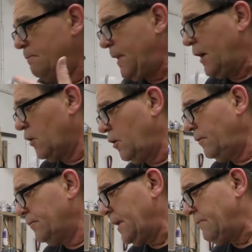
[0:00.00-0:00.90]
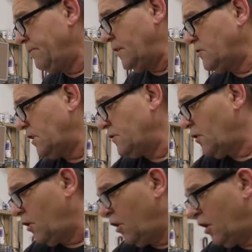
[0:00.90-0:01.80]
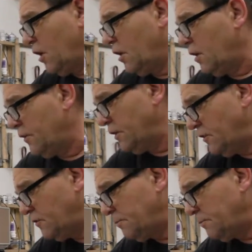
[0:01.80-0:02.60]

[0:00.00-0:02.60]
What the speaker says: barrel that fits under all these